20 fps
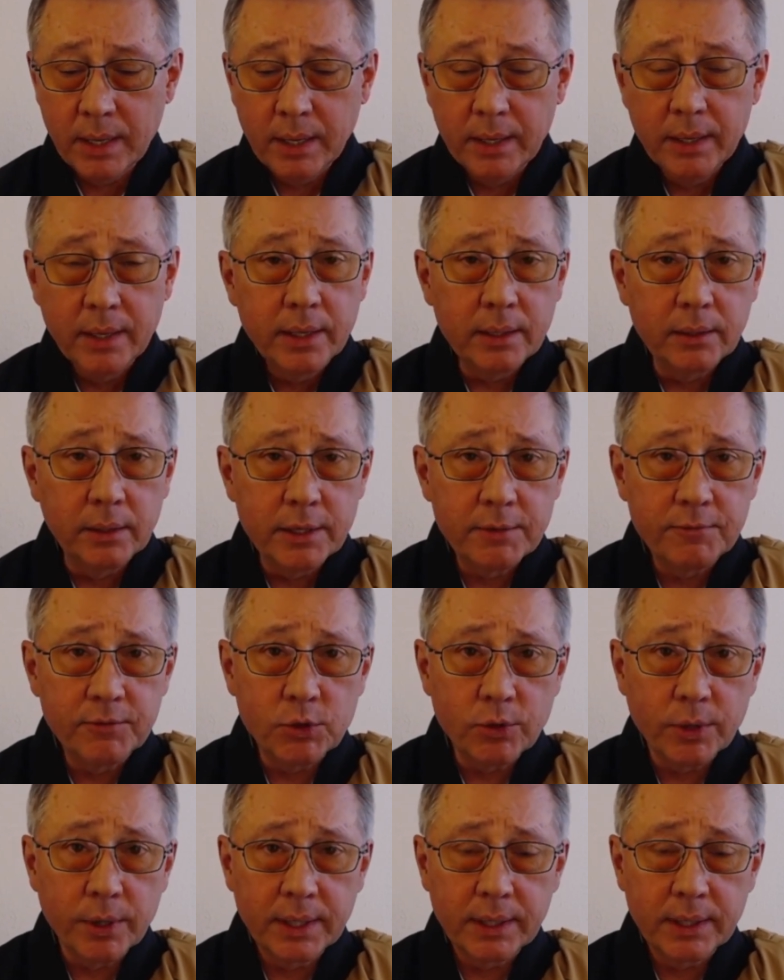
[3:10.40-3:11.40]
He lived
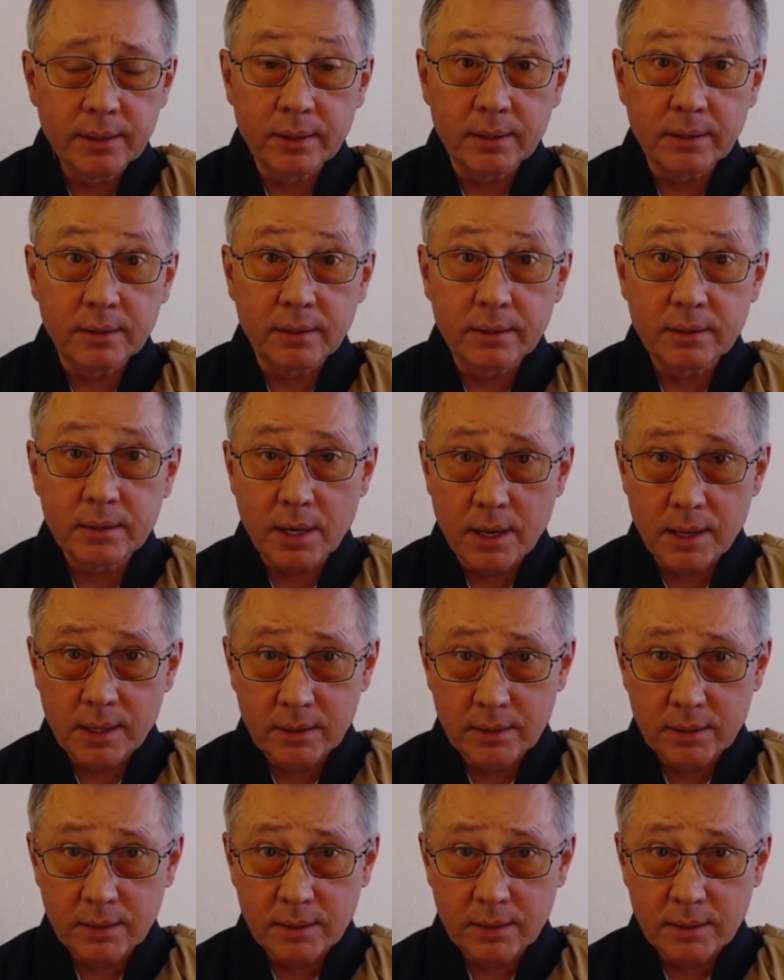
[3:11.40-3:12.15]
during the Tang